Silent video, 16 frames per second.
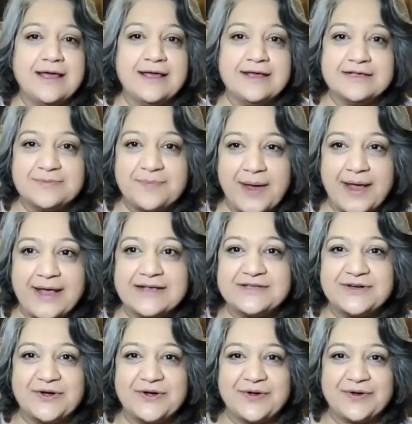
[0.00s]
is
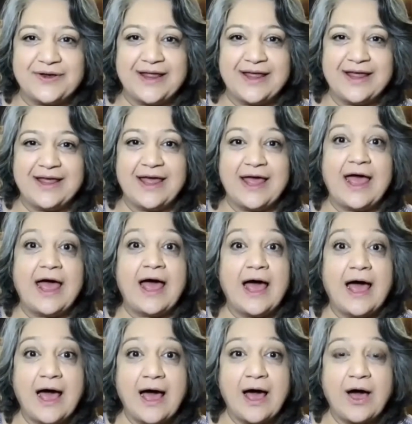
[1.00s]
based on
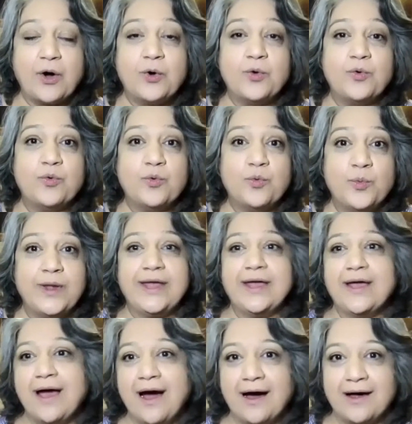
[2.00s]
how
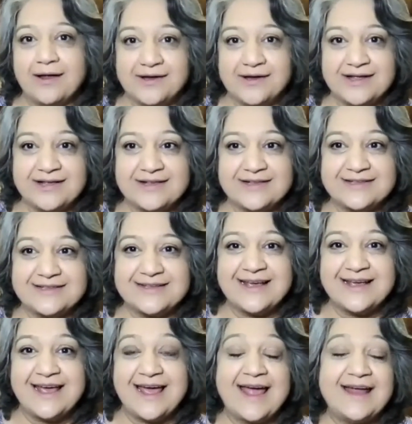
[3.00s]
we harness
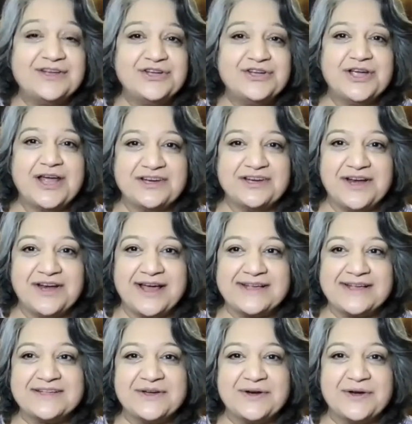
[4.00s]
and
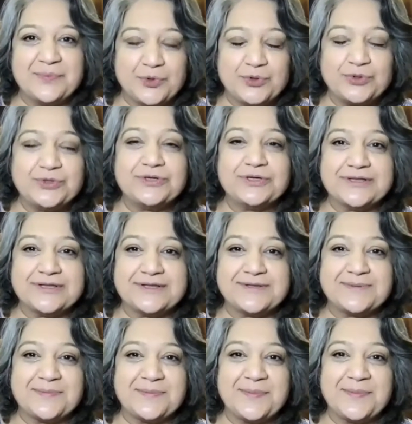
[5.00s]
channelize our
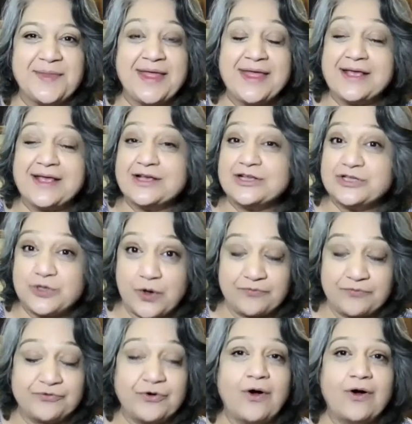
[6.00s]
emotions. So,
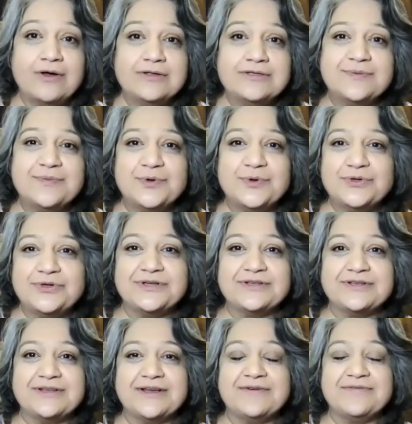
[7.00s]
of course,
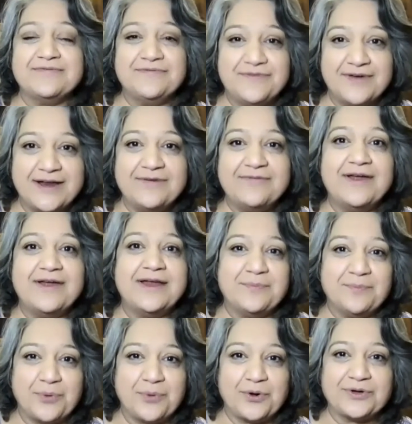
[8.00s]
emotions are very, very
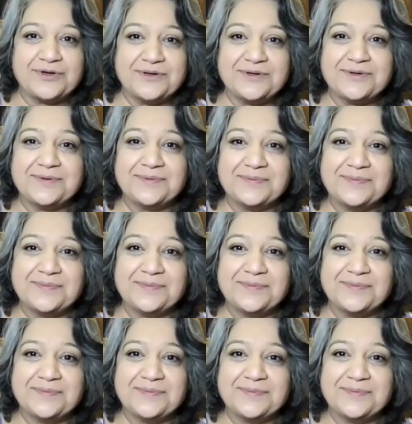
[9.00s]
important.